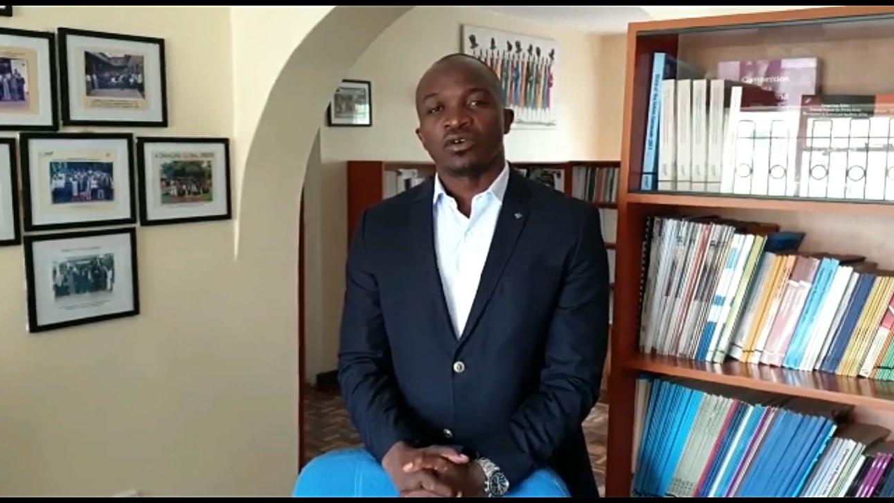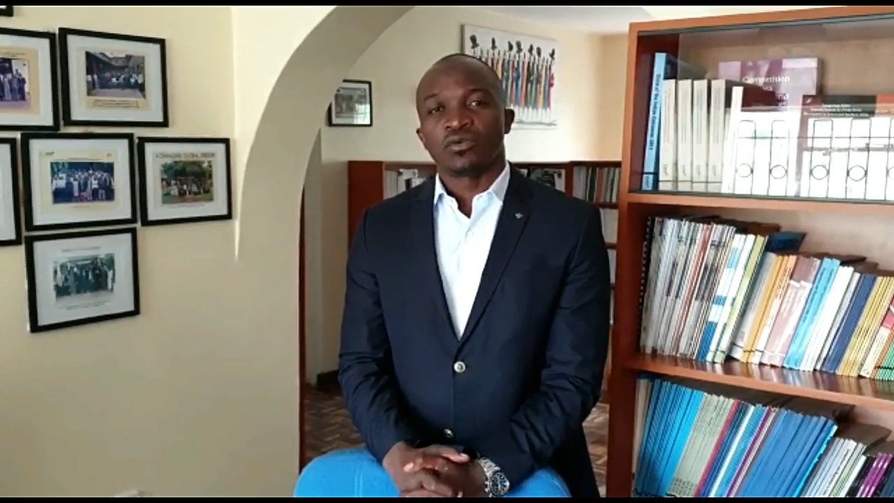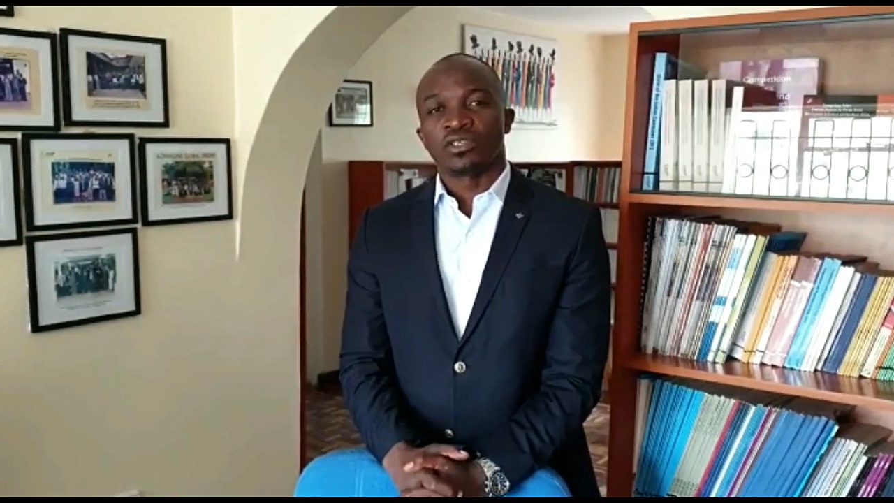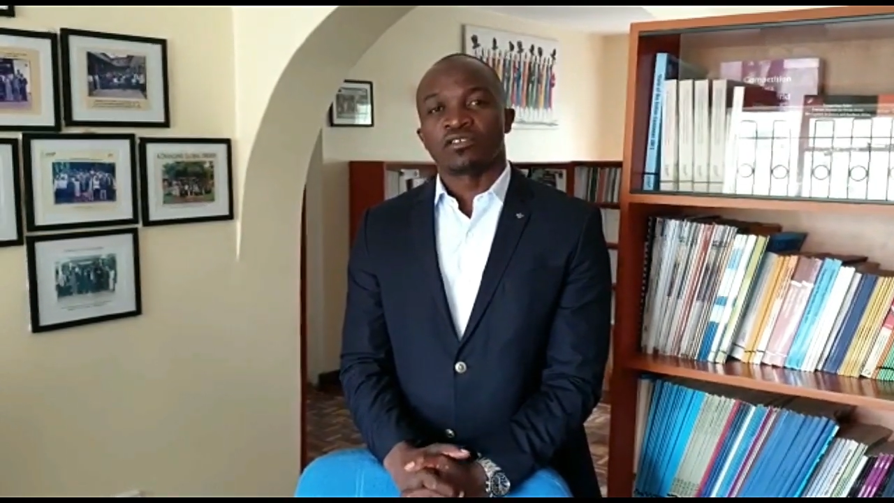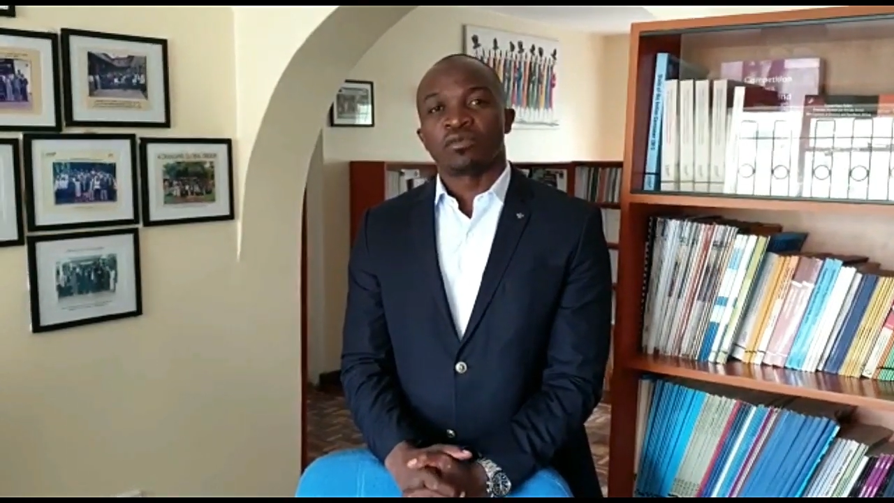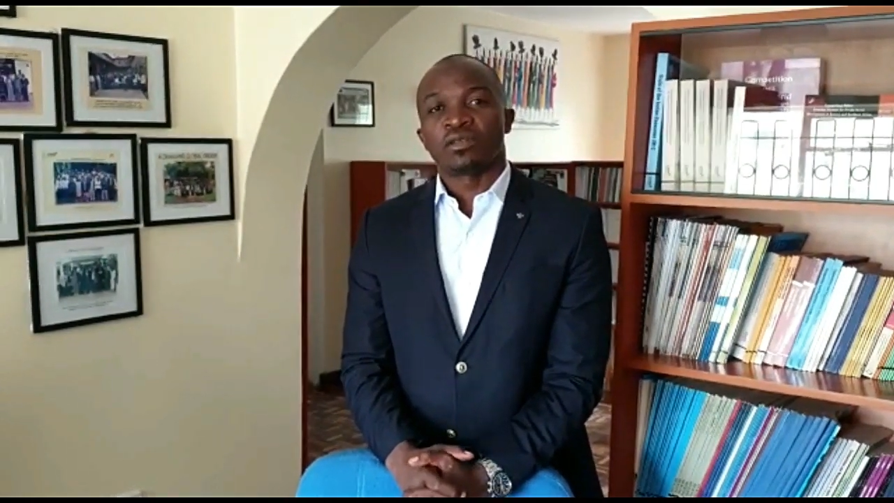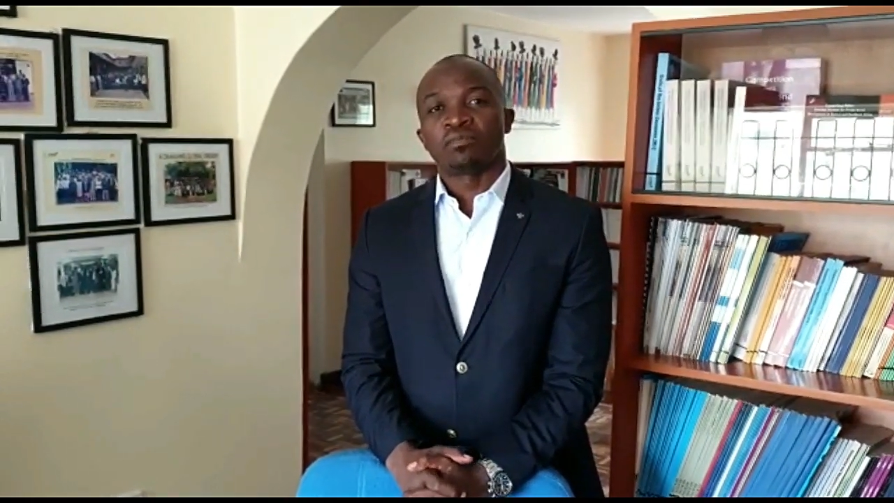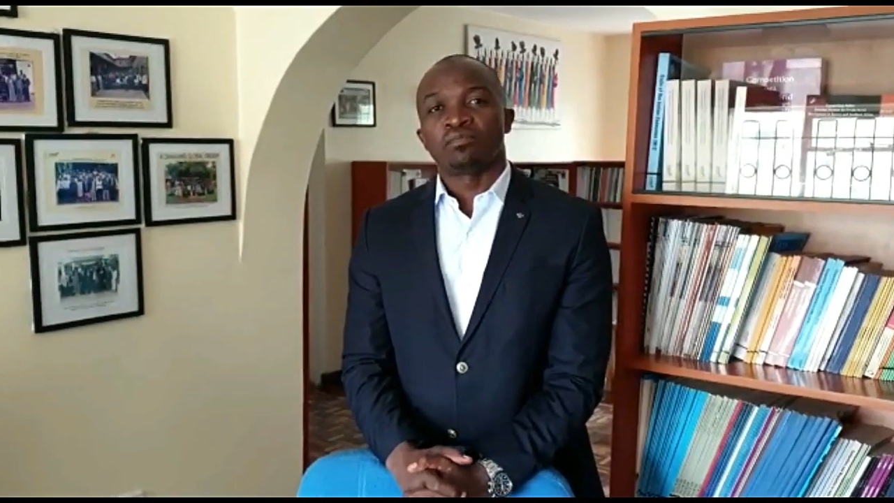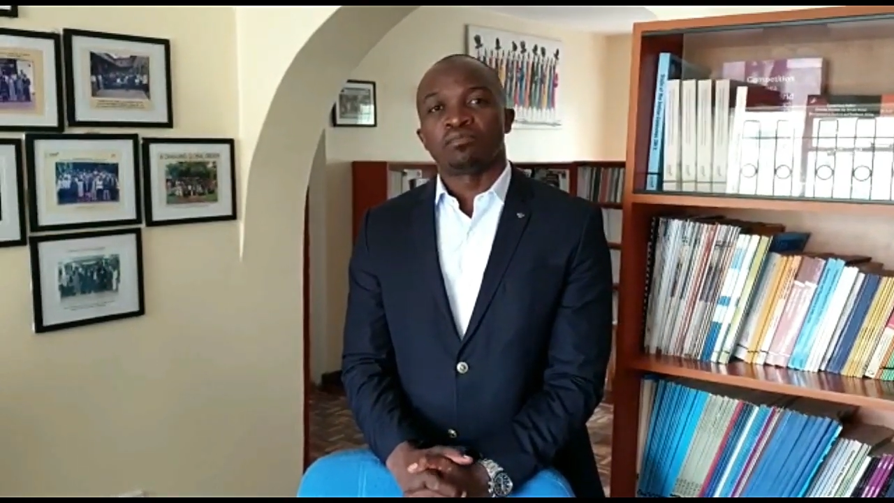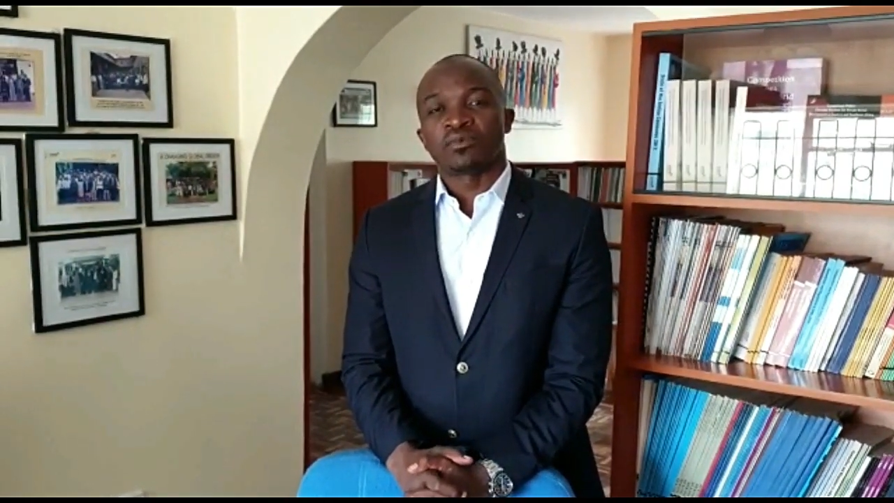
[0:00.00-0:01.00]
which have been
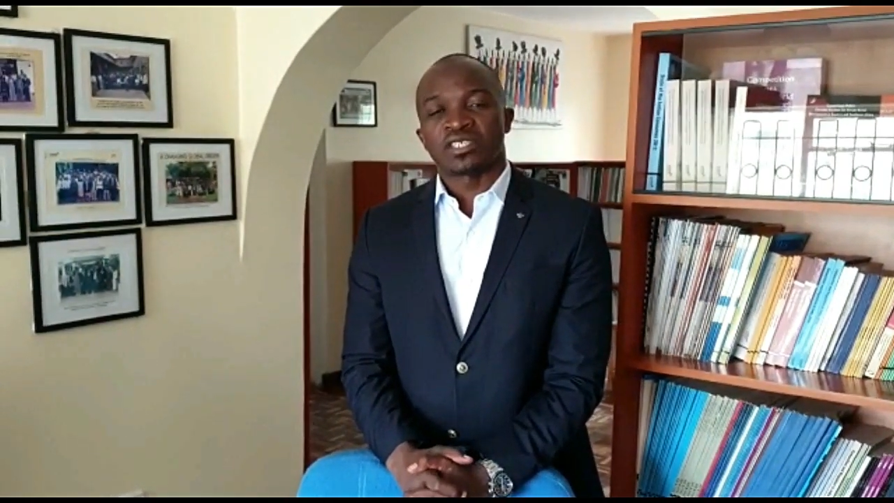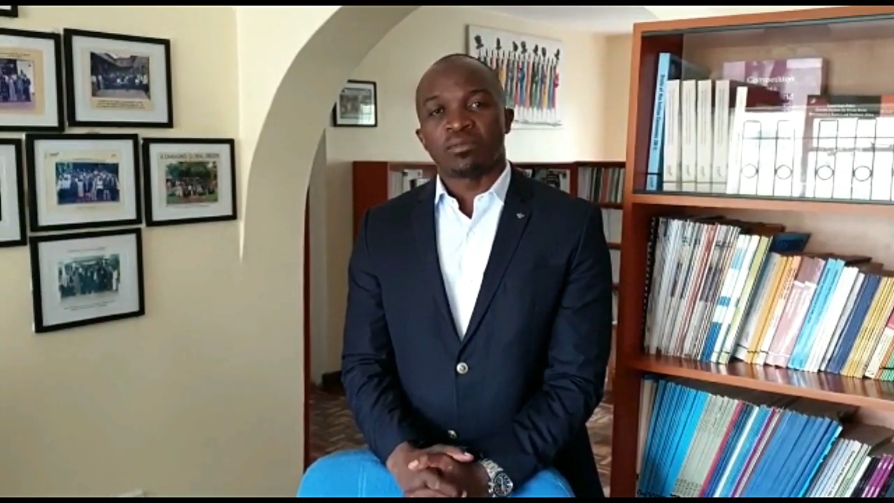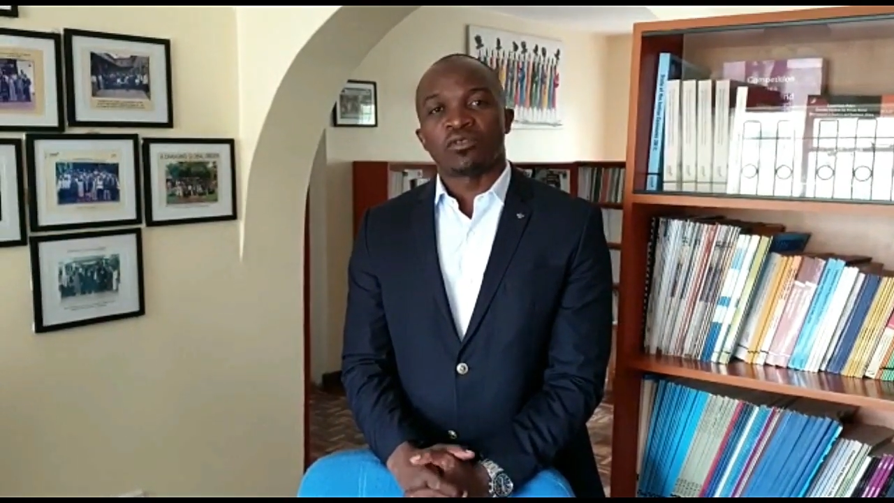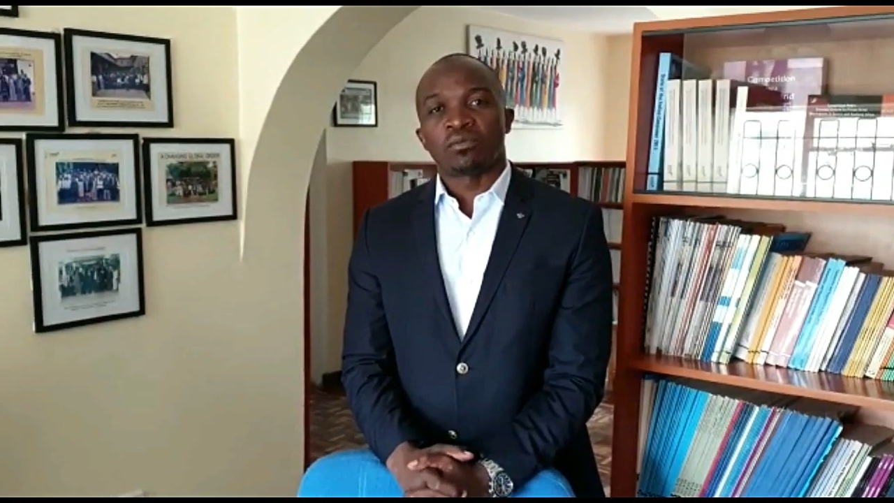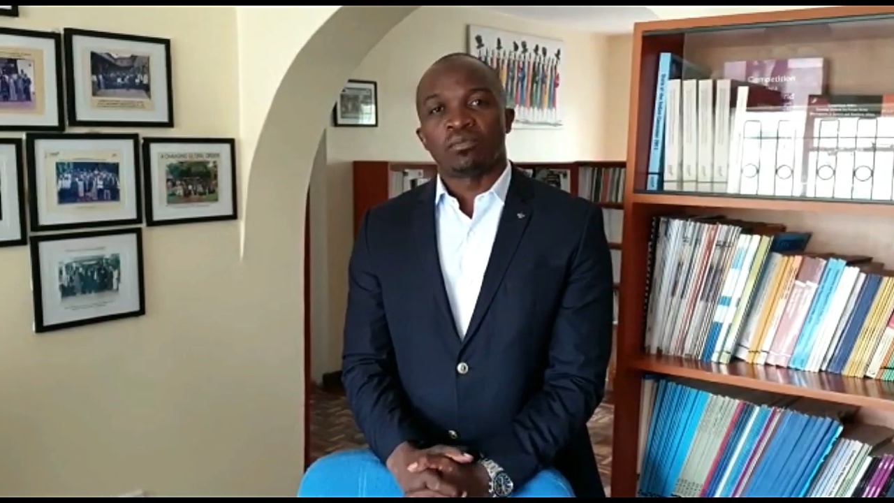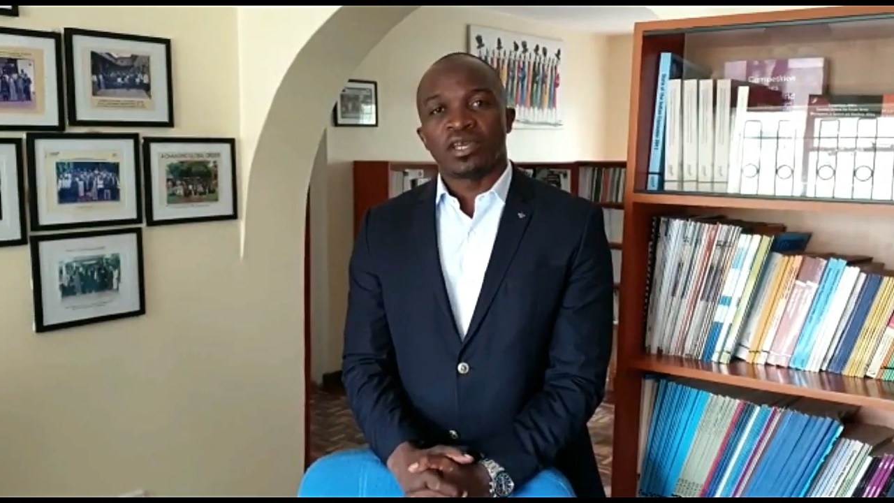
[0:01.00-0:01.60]
some of the